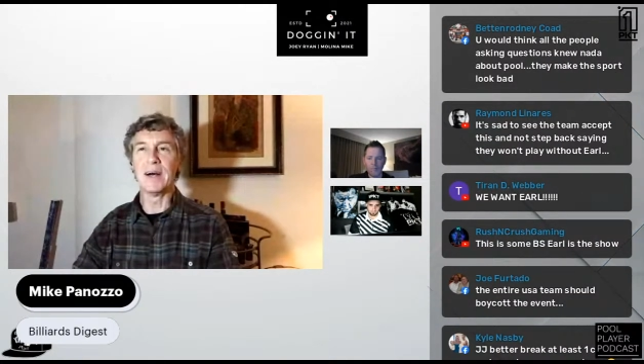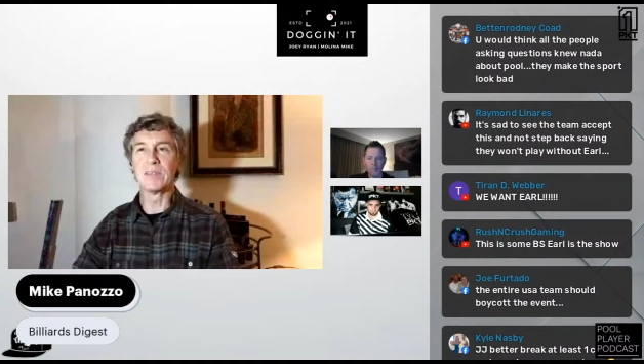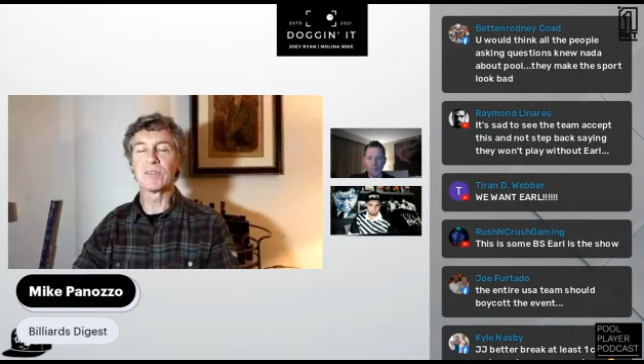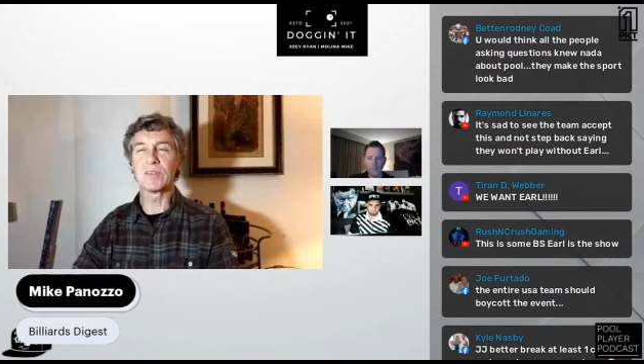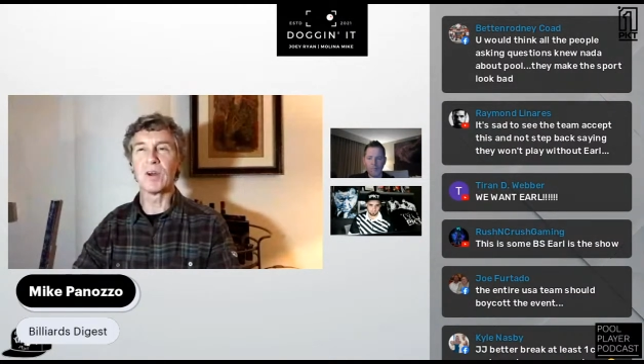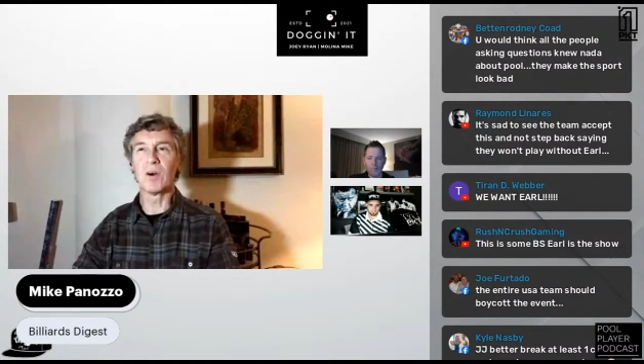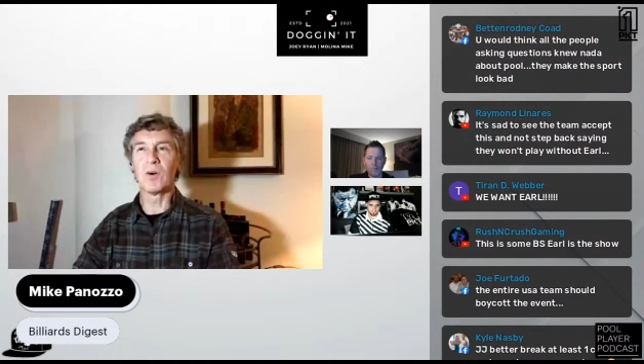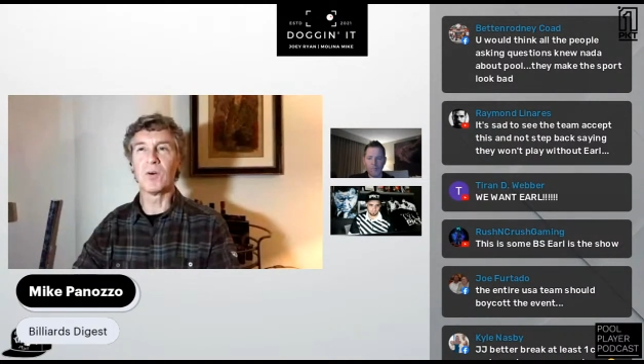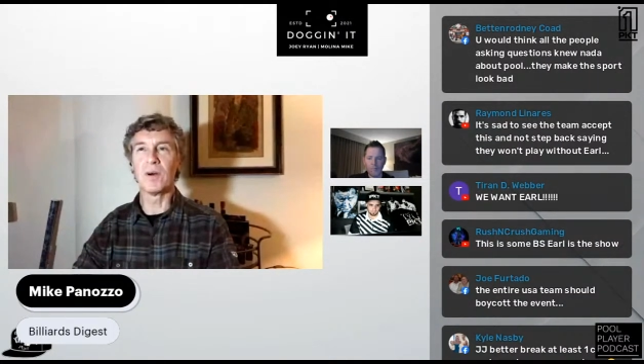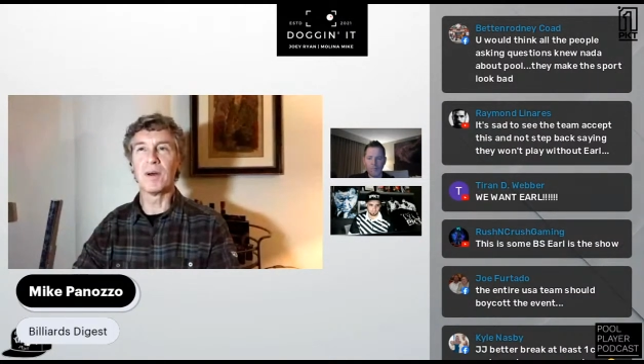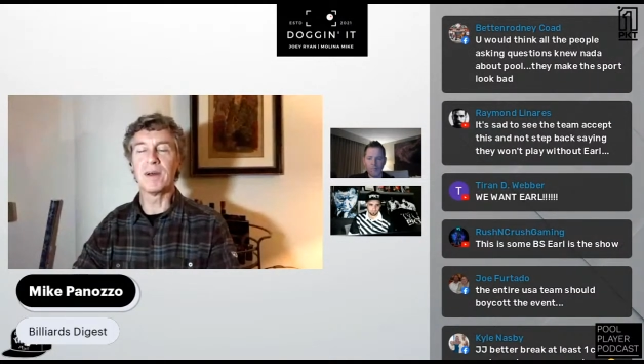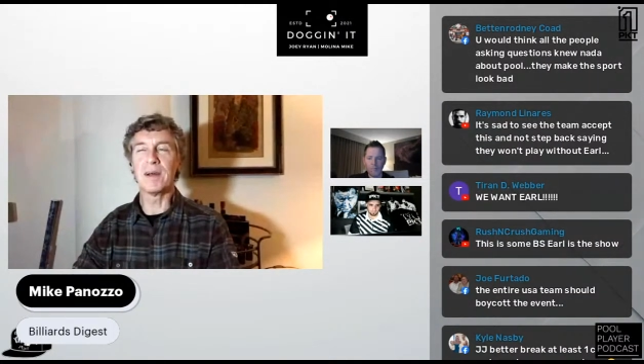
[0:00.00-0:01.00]

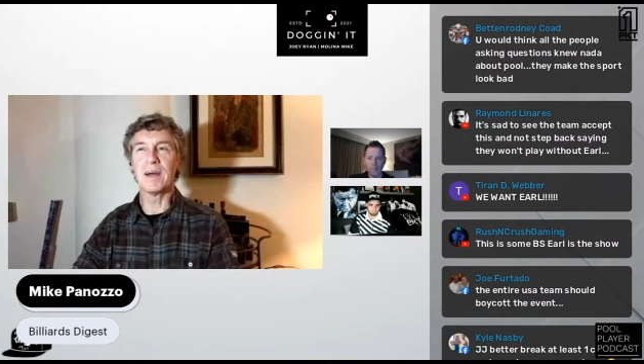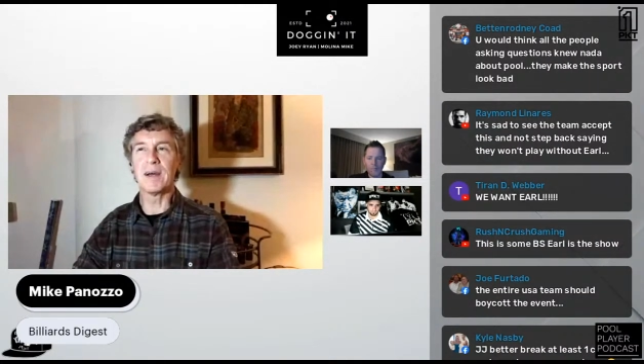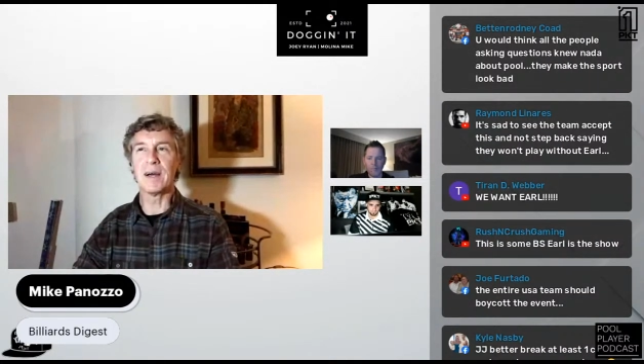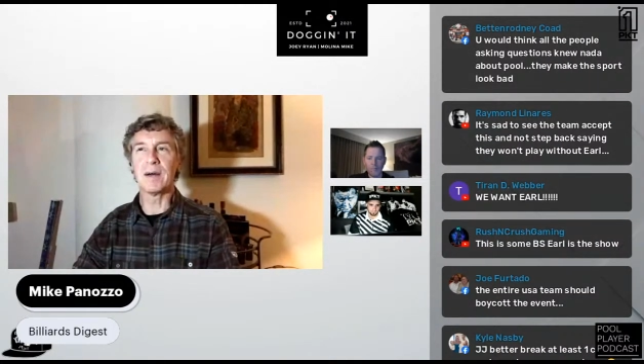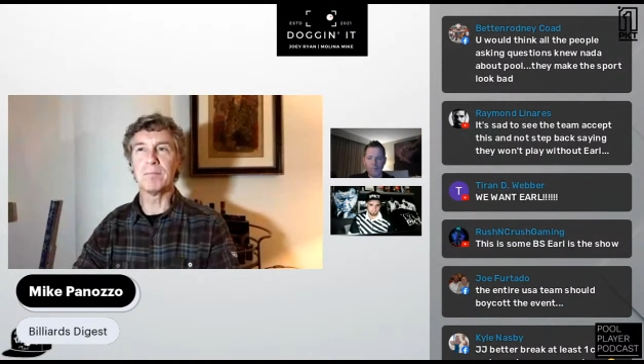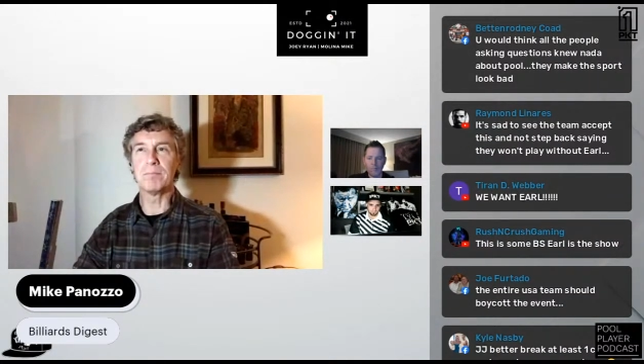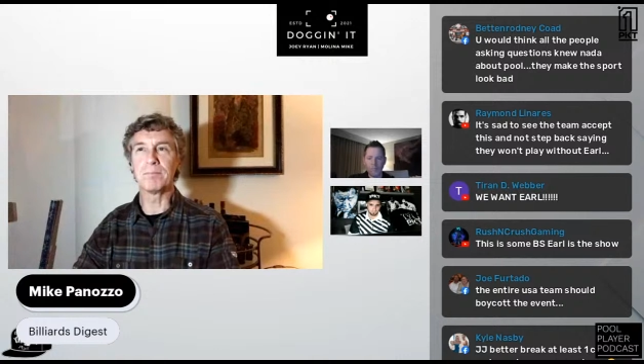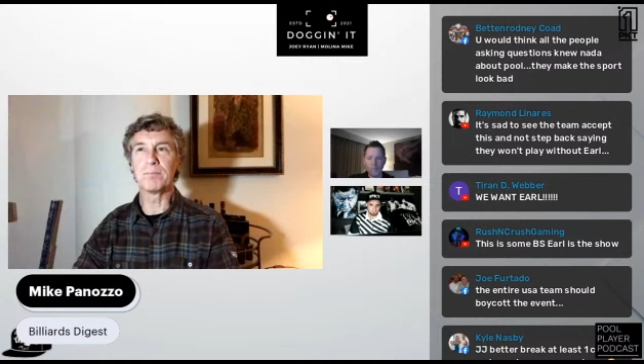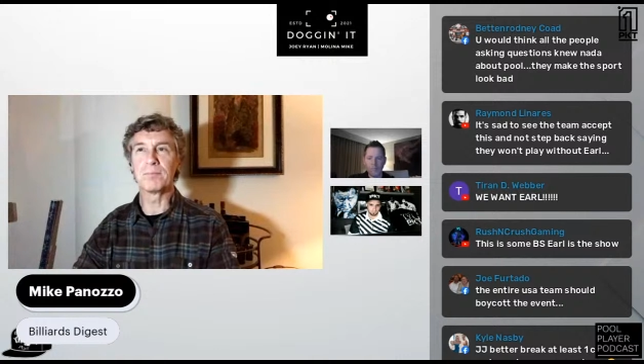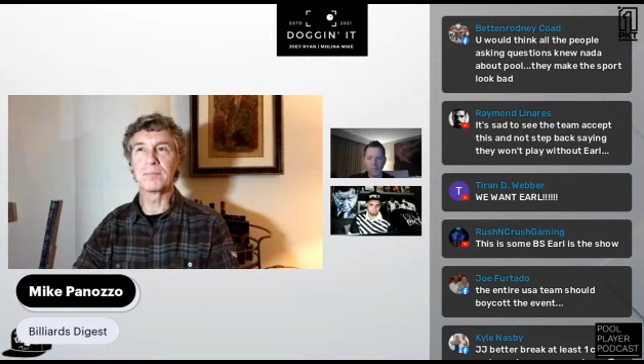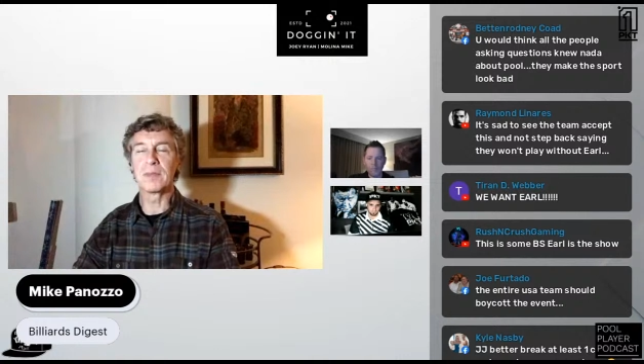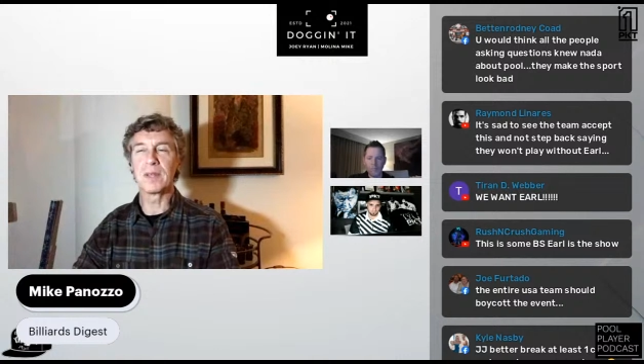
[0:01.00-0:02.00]
So
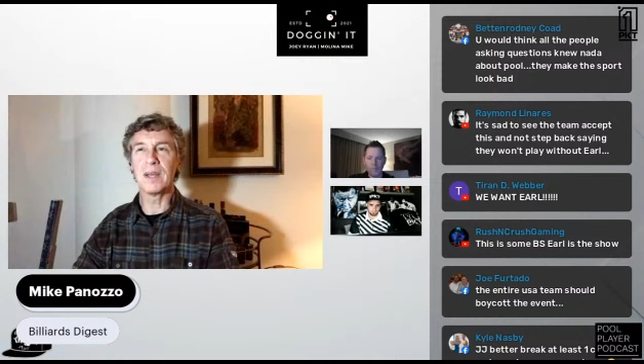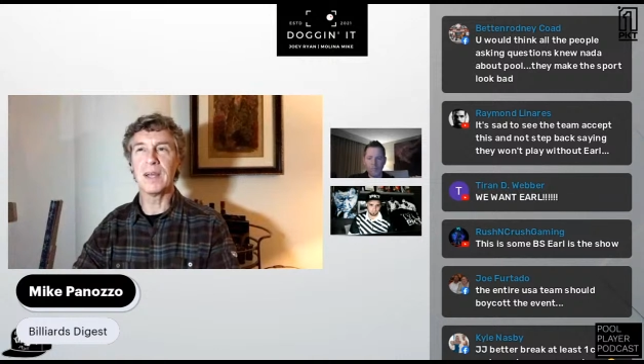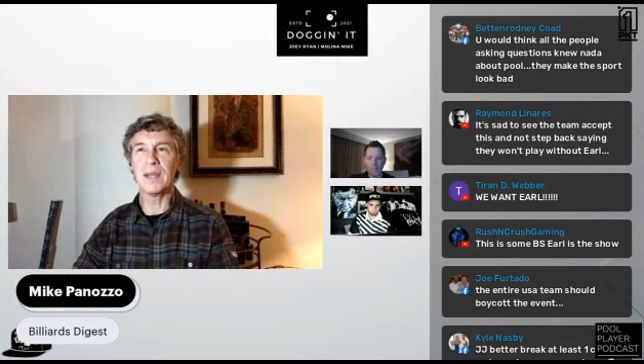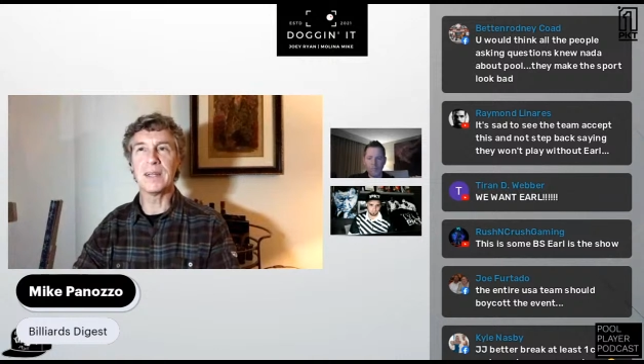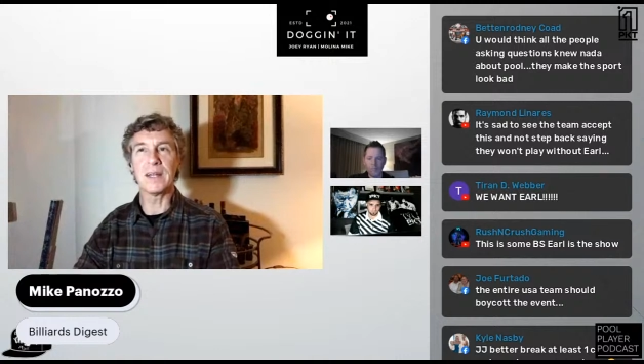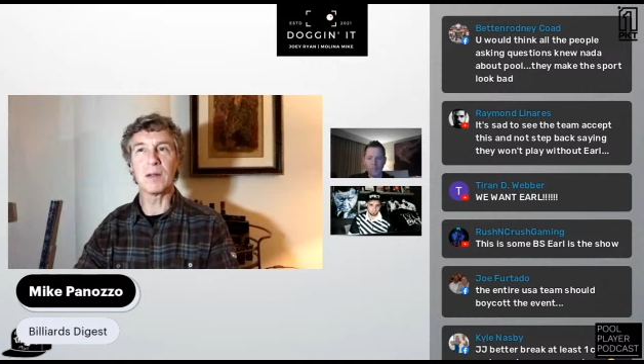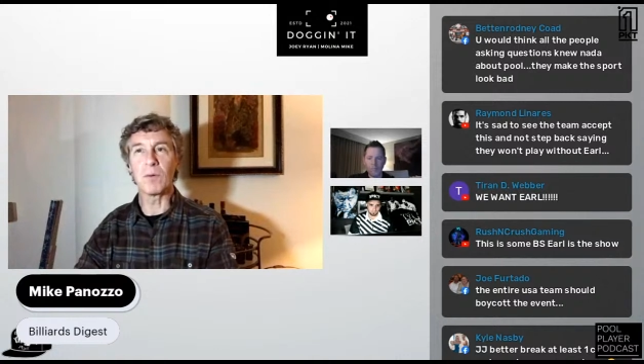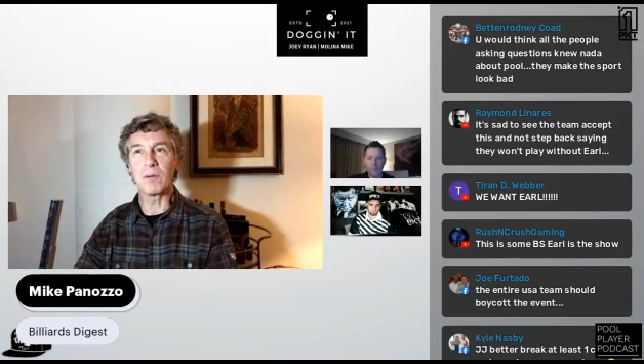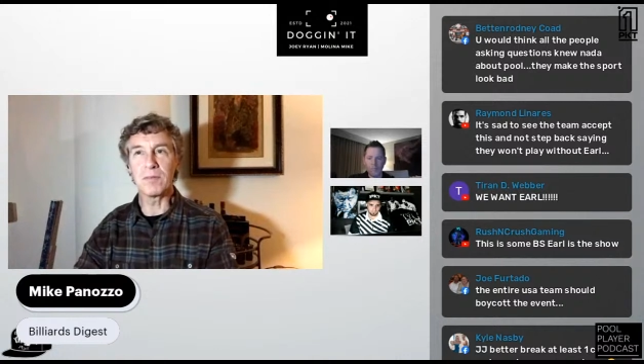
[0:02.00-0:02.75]
and then they